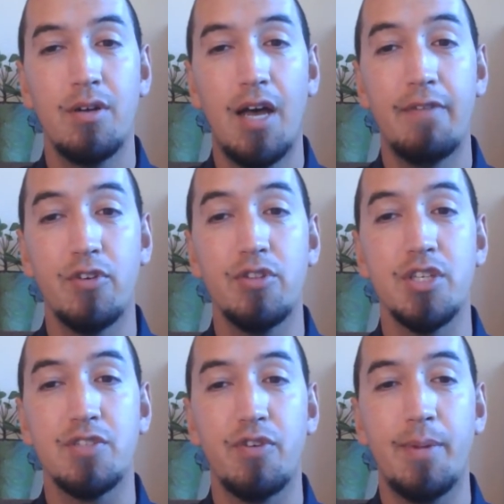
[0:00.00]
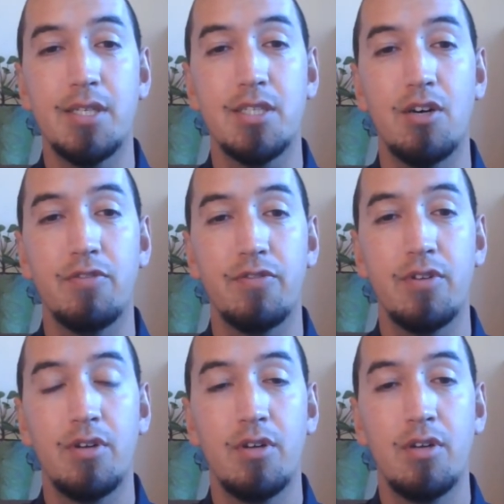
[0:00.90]
I've earned this for myself
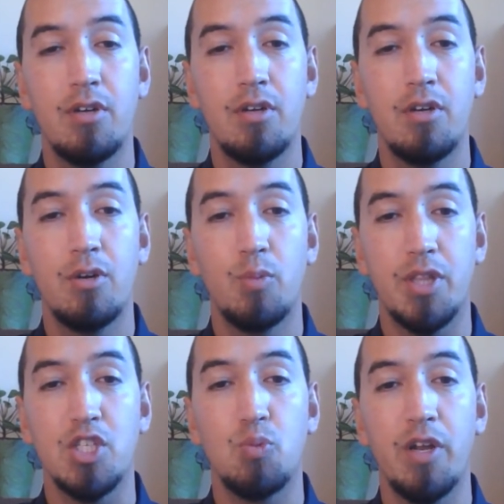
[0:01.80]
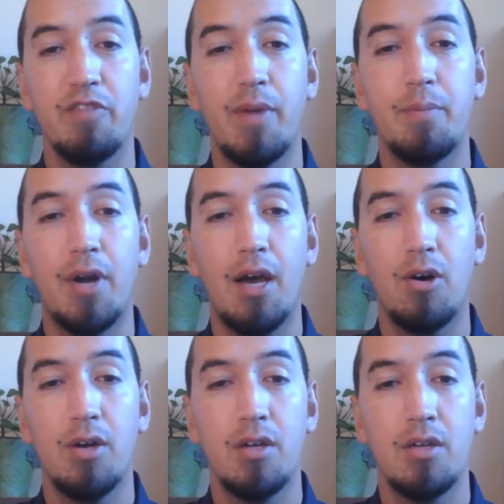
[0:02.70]
with the sweat of my brow.